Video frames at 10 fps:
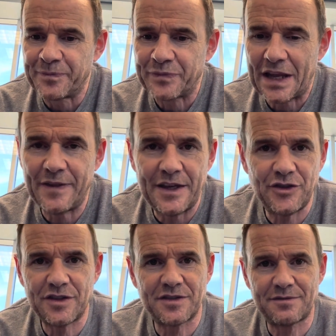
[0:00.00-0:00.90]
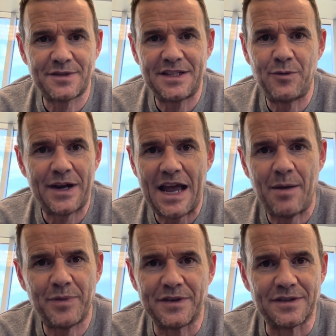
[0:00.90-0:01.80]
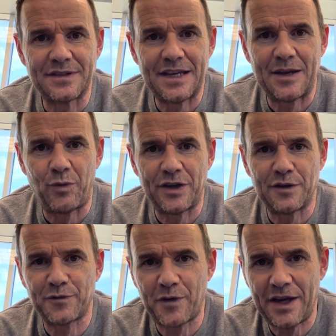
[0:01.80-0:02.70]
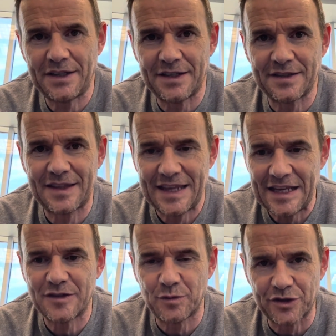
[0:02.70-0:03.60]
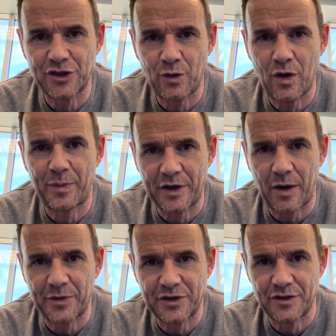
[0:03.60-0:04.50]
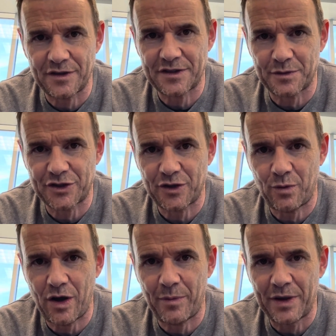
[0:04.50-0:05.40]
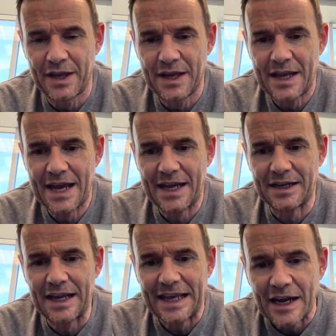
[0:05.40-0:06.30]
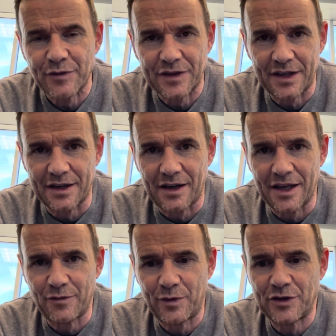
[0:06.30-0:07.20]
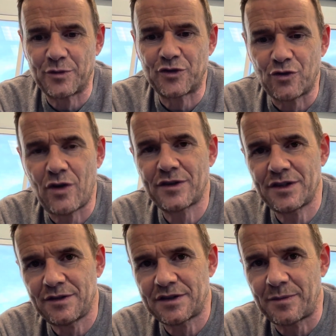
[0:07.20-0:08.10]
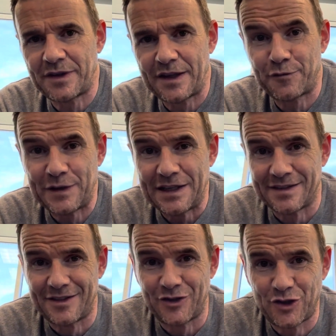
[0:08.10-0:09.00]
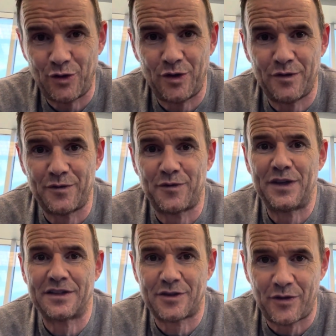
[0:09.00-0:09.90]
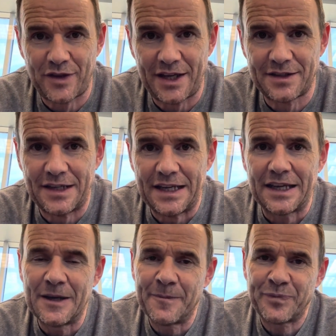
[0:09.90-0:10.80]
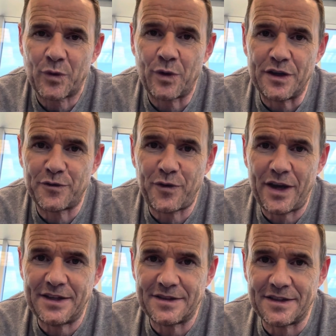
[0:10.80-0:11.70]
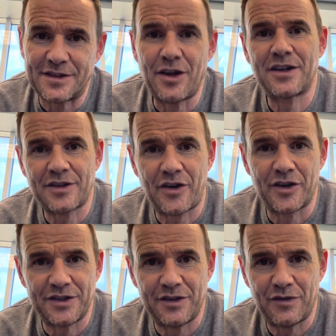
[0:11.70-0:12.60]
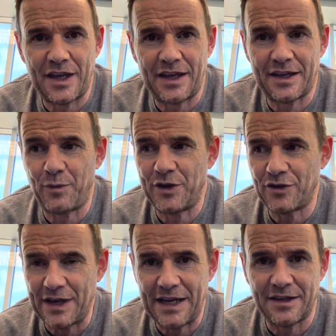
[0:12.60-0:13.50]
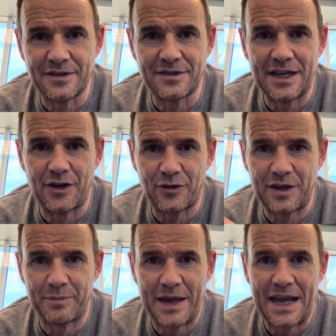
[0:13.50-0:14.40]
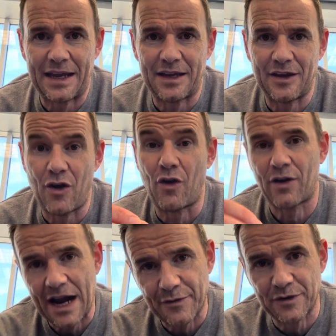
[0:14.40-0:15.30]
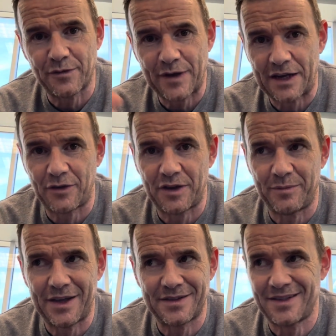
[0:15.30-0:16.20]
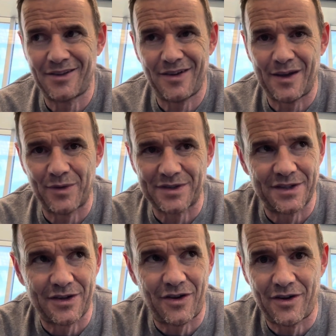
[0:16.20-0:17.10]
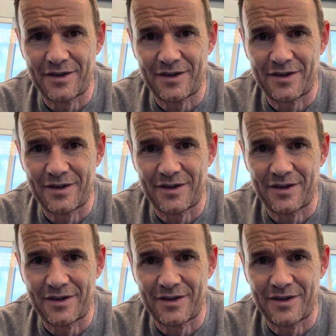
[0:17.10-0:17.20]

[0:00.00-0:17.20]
And then just see what happens. And what you'll find is things will show up and opportunities will show up. And like everything in life, when you're drawn to do something that feels intuitive and feels authentic, what you'll find is it's not as hard as you think. And when you're in it and looking back, or after the fact looking back, saying, God, that wasn't as hard.